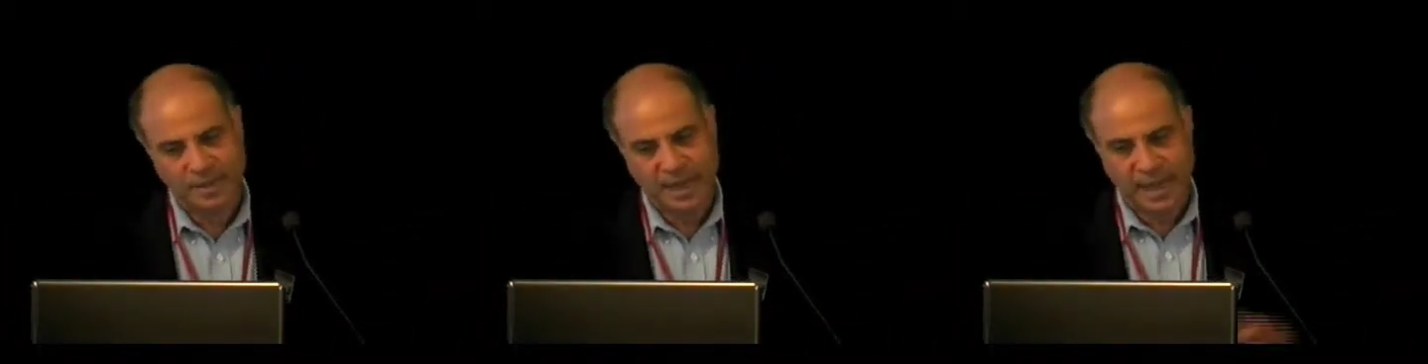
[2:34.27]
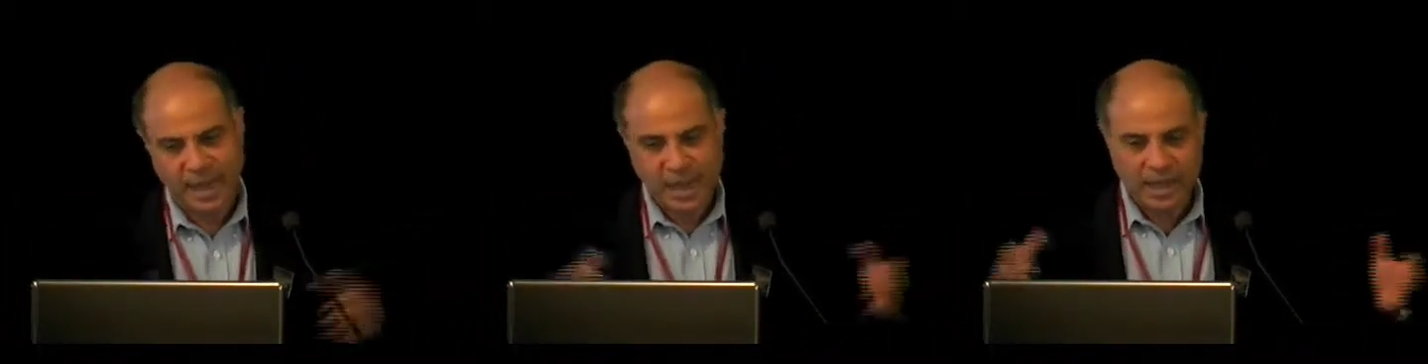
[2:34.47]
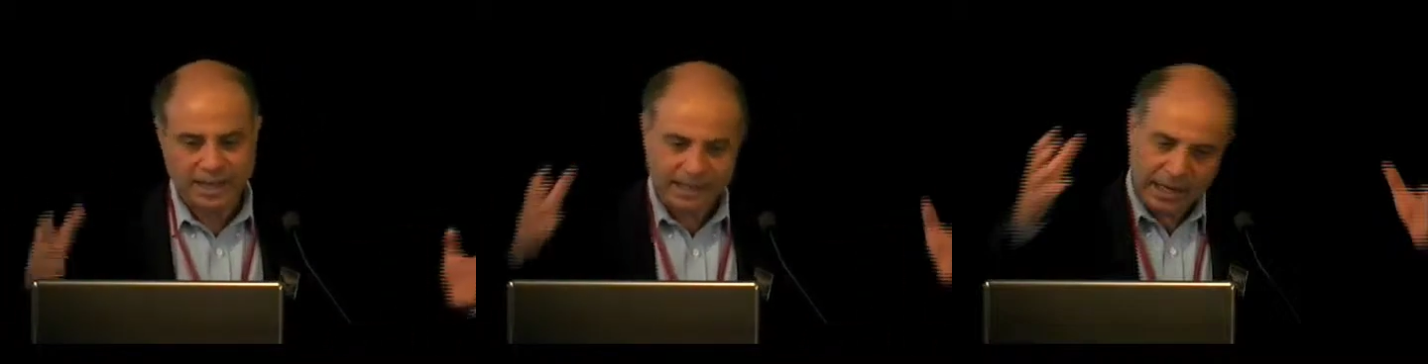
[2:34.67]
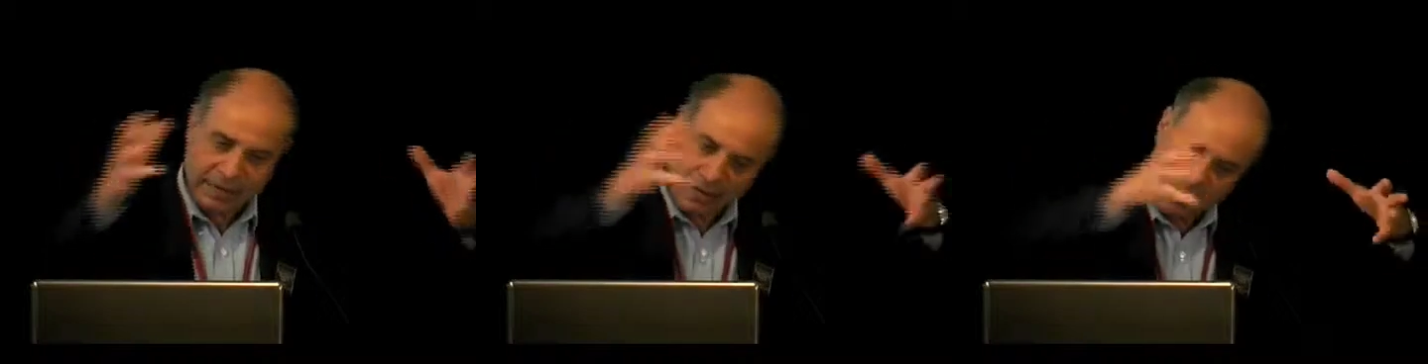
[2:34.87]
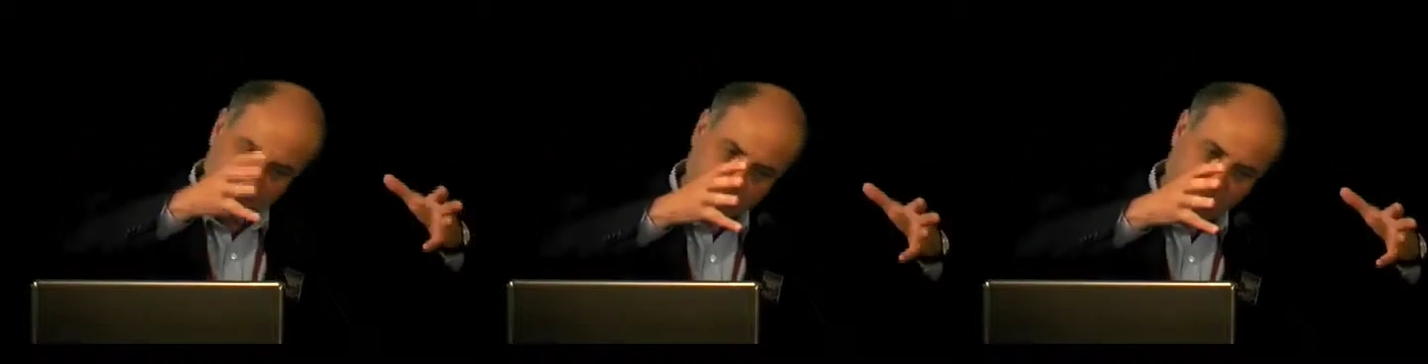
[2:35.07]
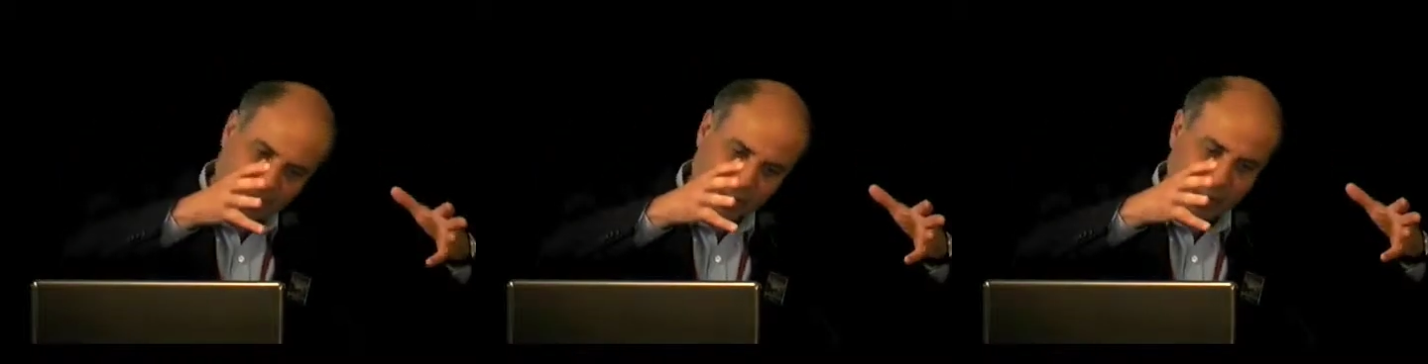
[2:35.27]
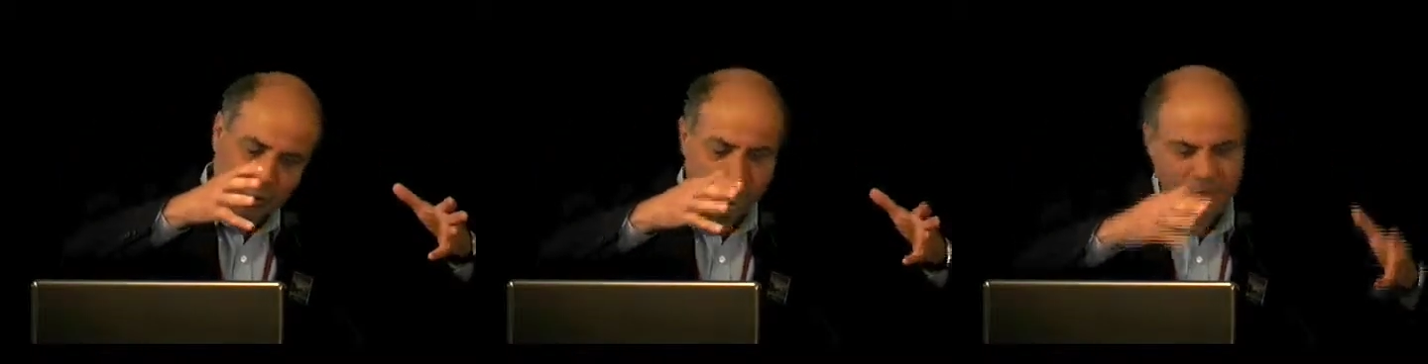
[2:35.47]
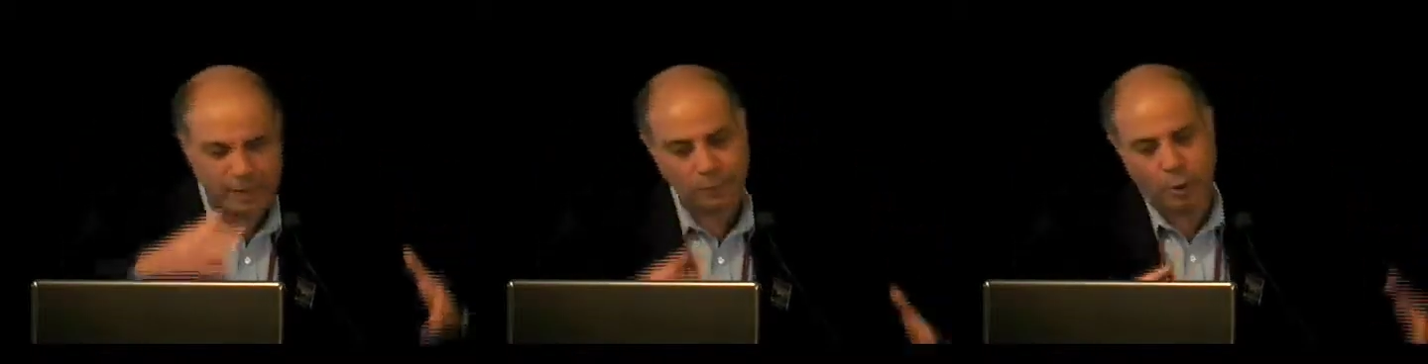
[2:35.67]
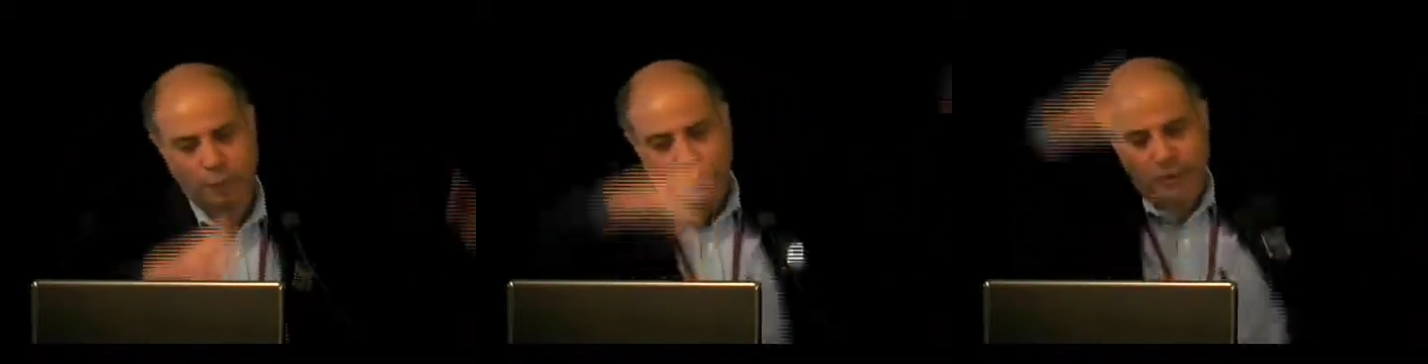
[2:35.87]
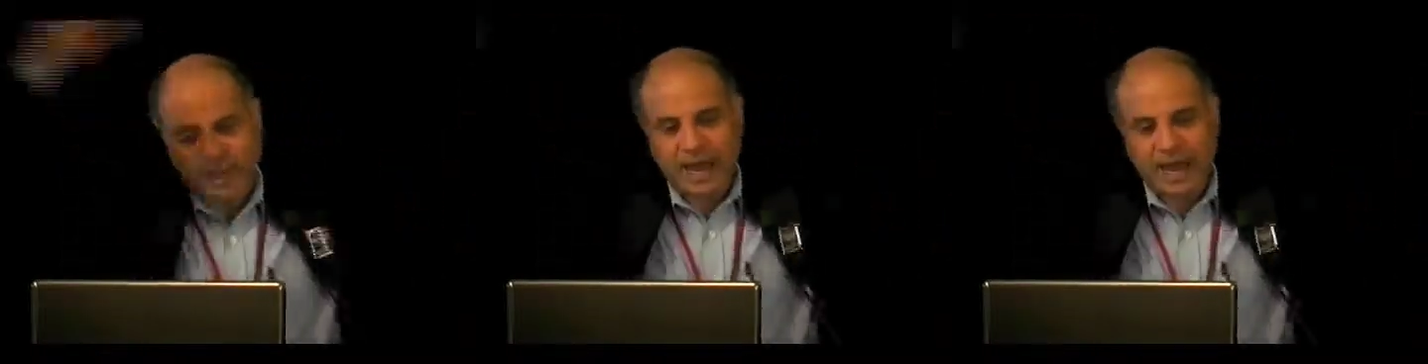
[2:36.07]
They, instead of a little SUV rover,